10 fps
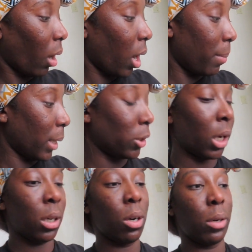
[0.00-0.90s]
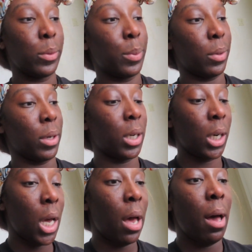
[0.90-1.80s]
I'm not trying to go
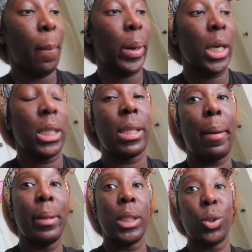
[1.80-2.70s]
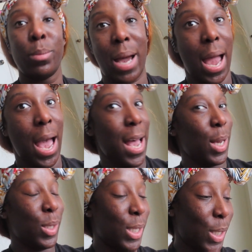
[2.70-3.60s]
overboard because I plan to buy a
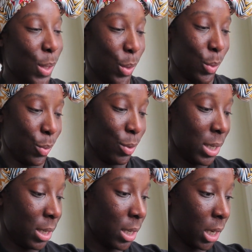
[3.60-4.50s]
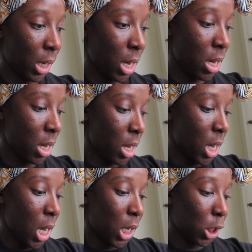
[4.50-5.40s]
house soon.
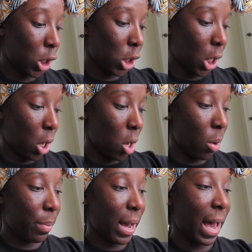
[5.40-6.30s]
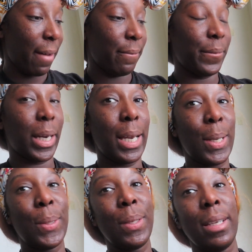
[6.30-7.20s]
So, but I
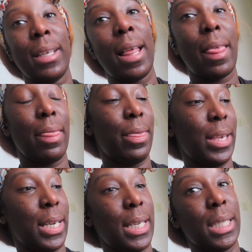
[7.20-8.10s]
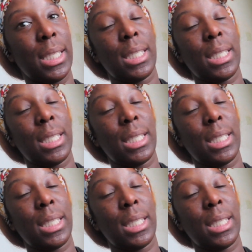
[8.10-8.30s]
found this